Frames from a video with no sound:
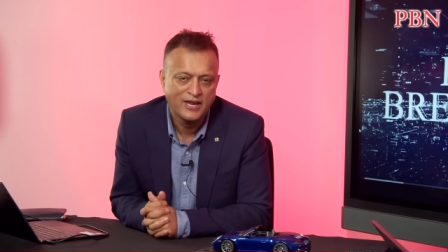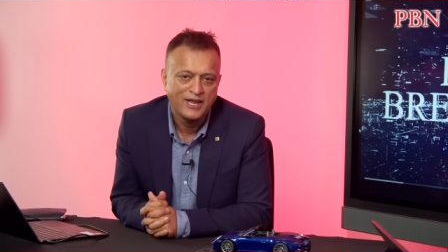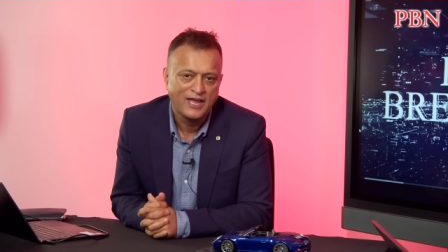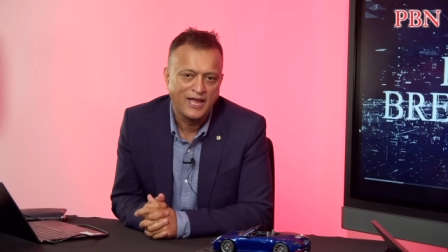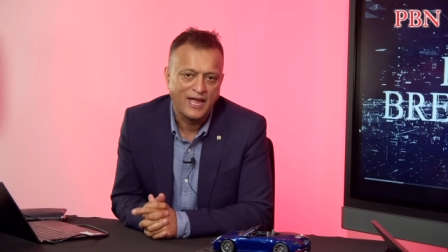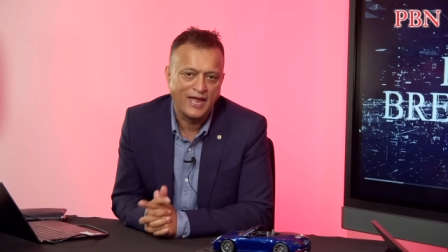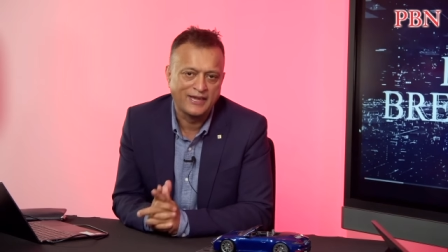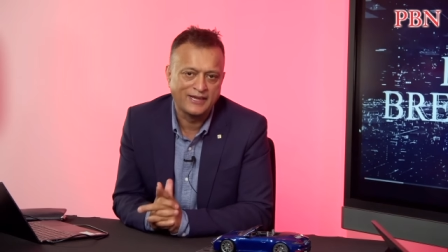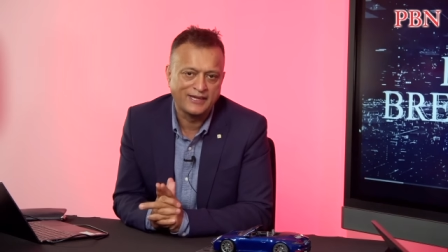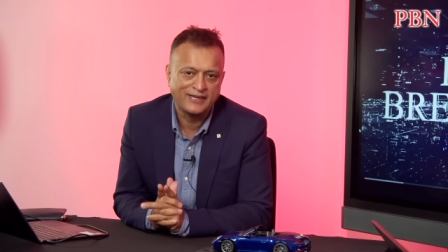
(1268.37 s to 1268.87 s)

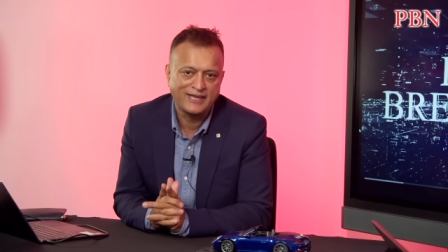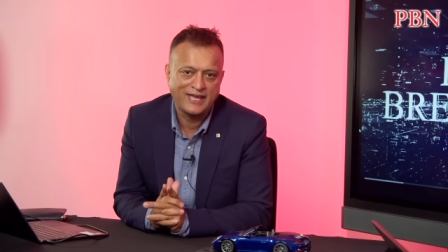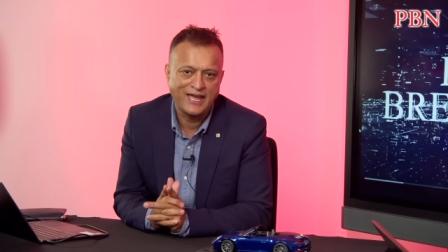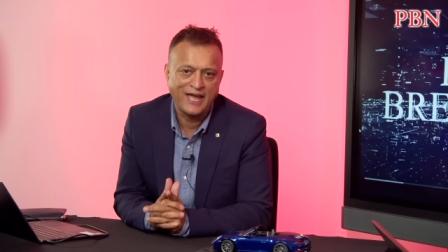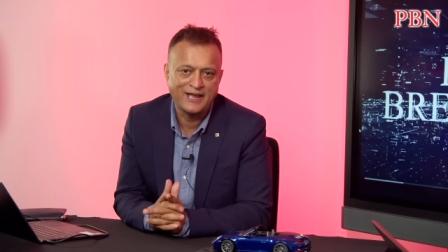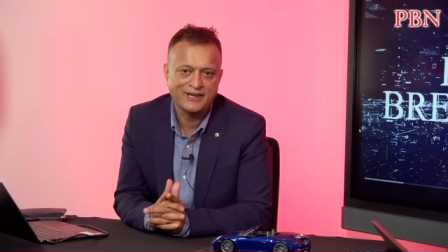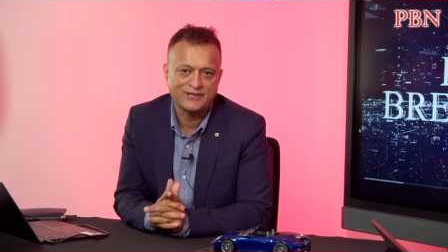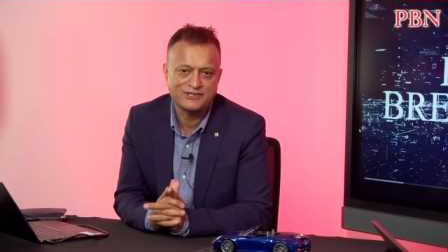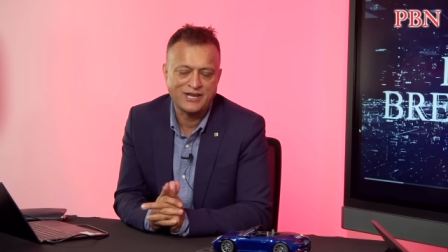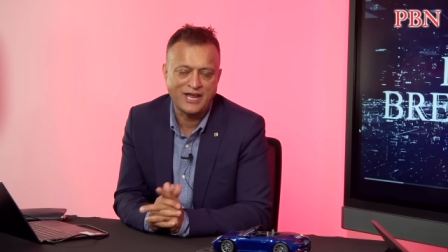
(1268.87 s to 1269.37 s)
And
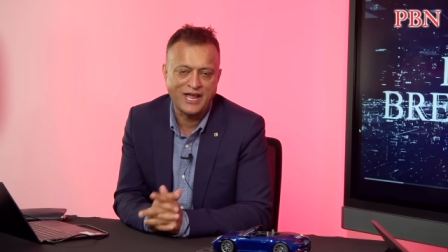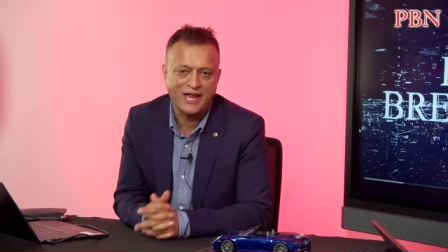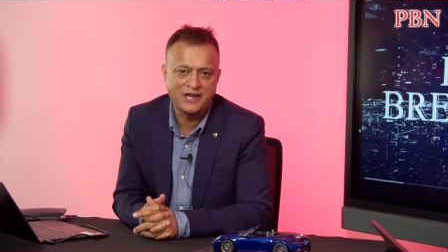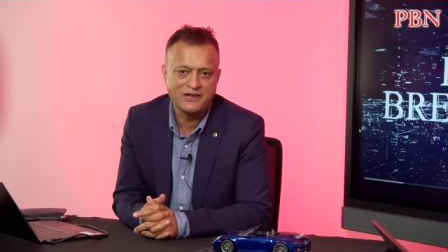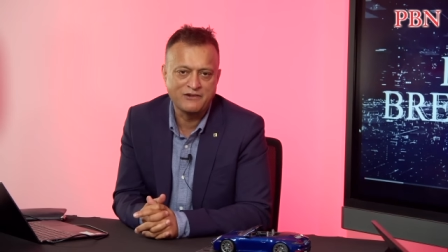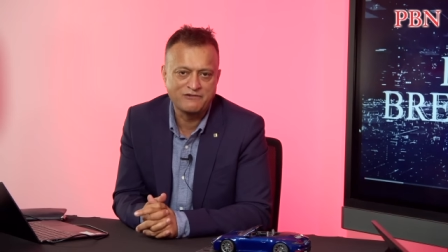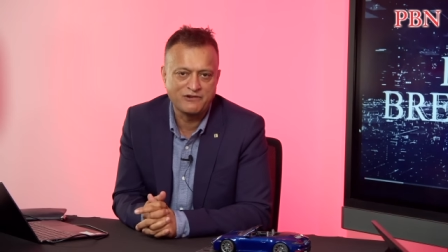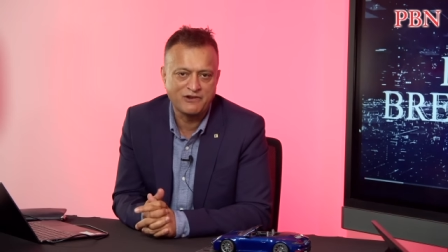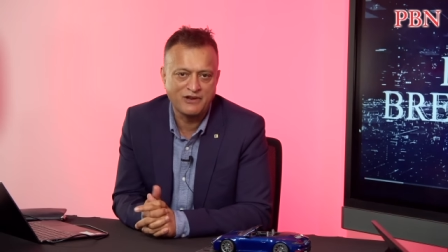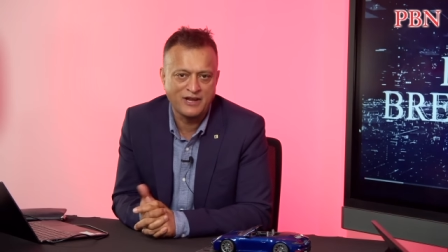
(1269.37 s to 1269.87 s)
catch
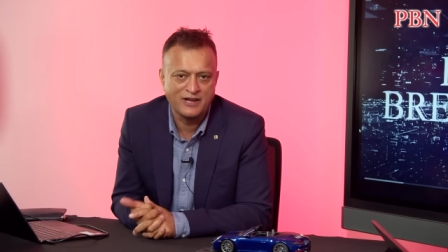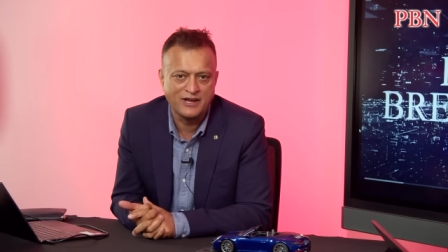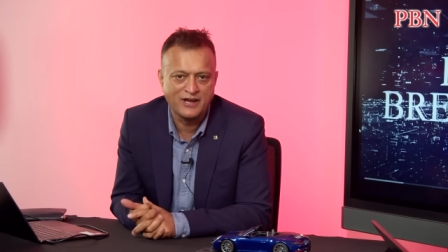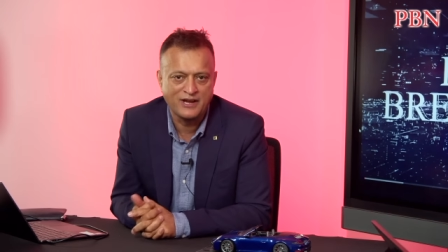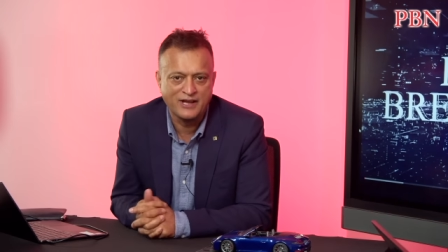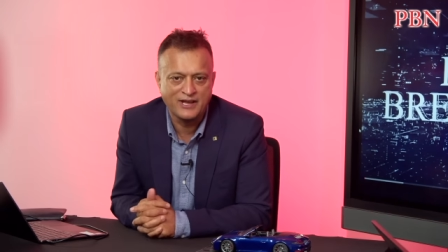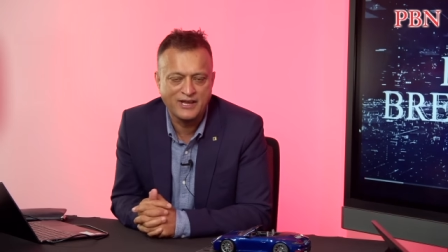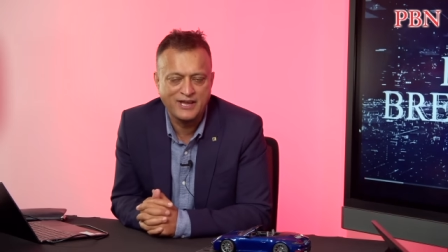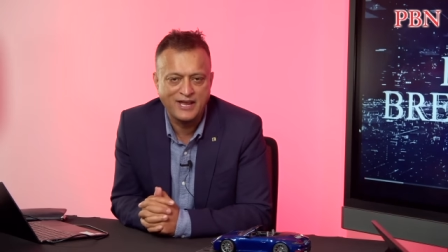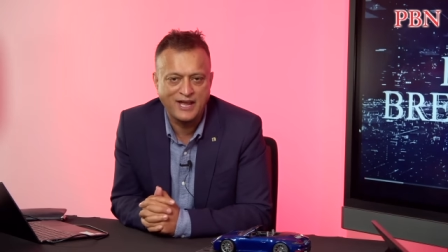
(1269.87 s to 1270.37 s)
Andrew and
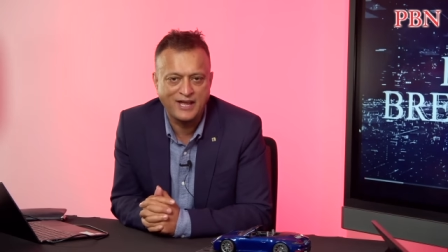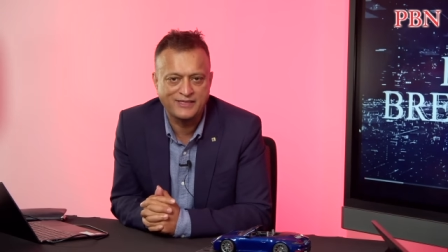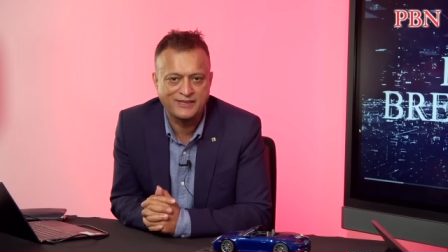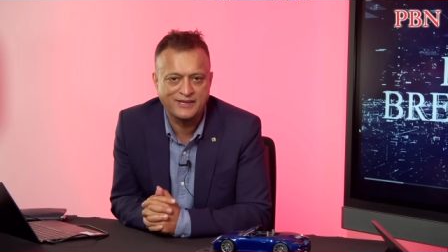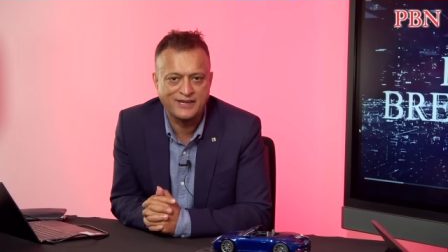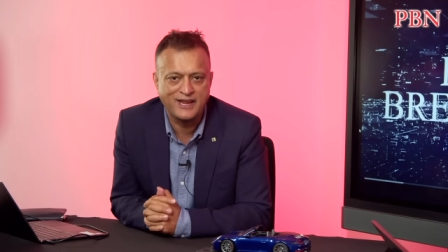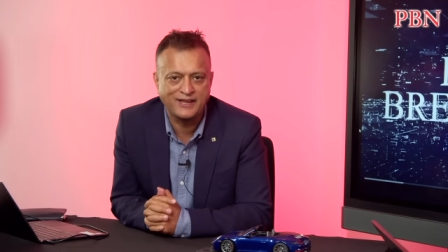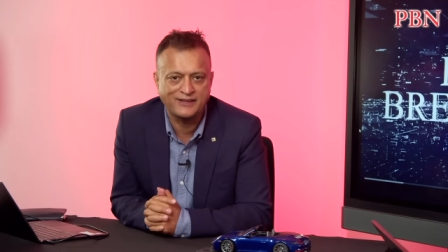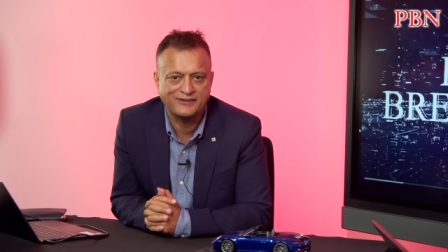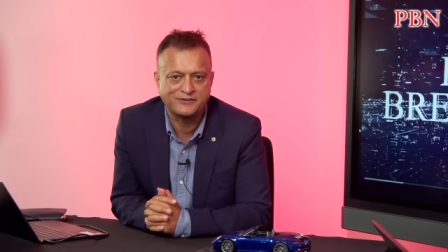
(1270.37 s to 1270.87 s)
I at the
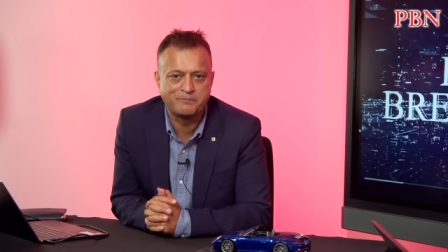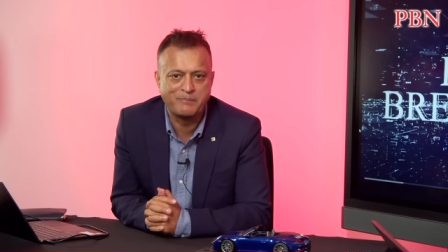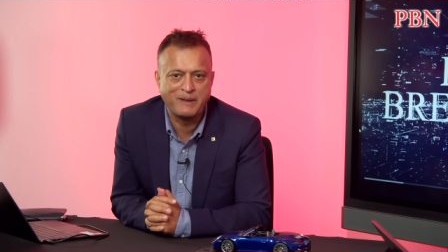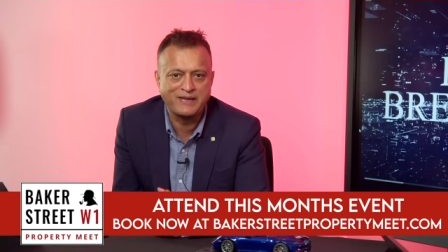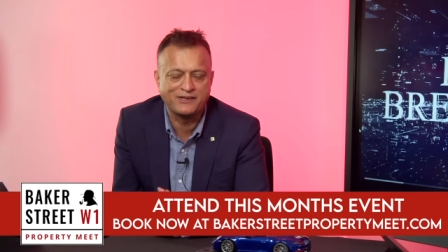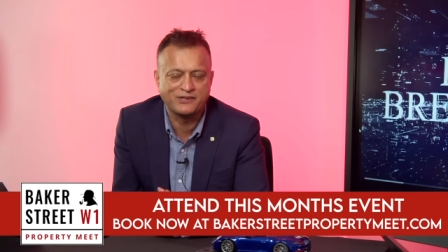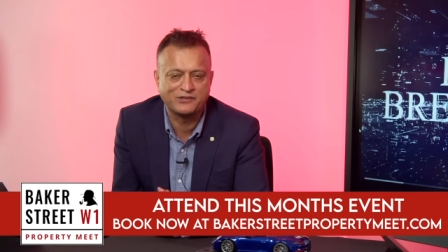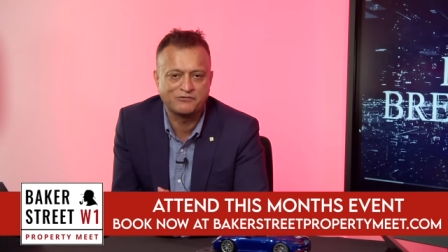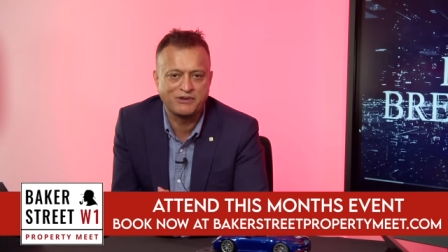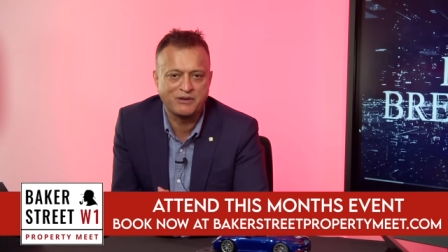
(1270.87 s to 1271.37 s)
next
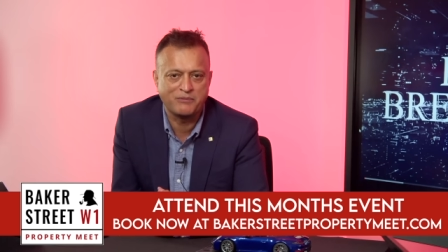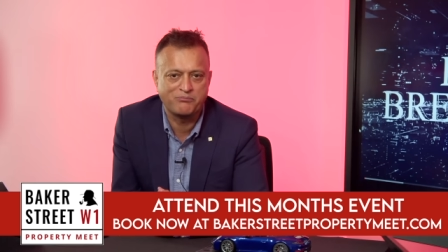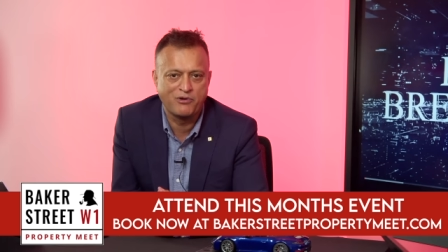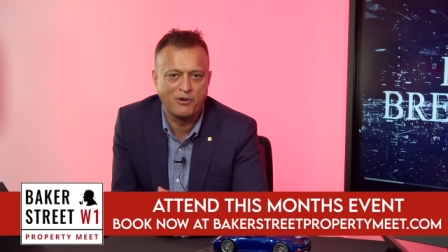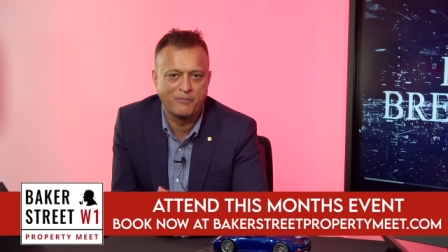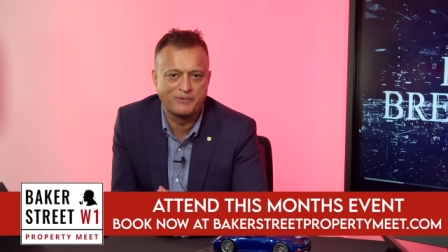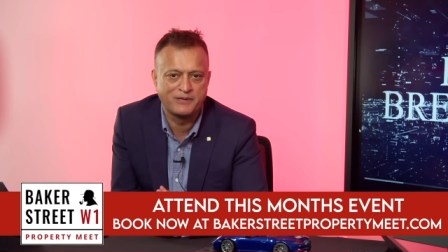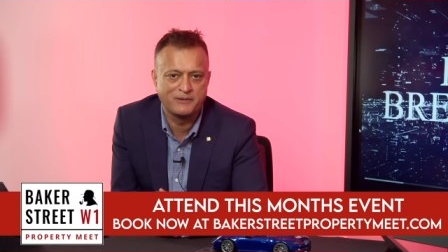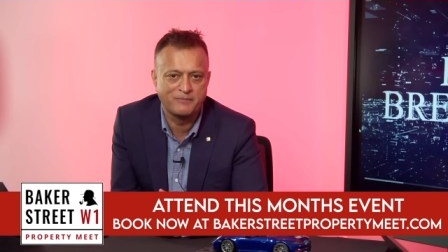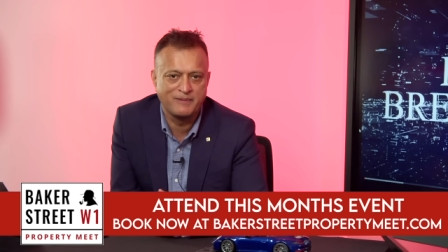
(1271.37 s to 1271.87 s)
Baker Street
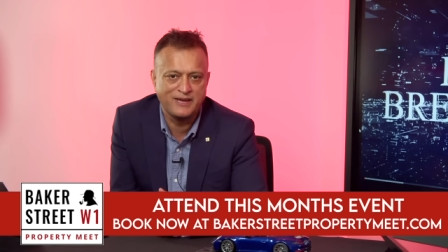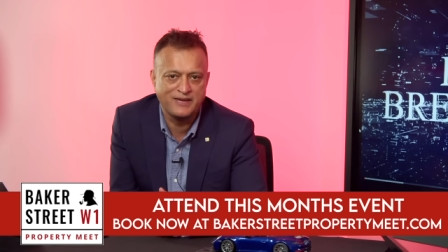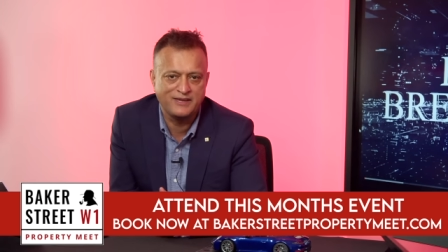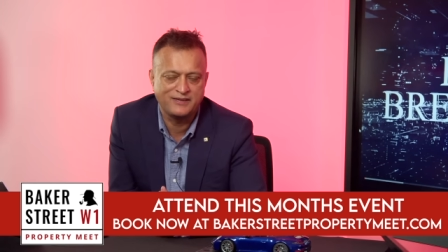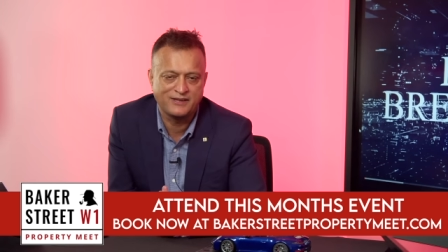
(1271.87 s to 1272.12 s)
Property Meet.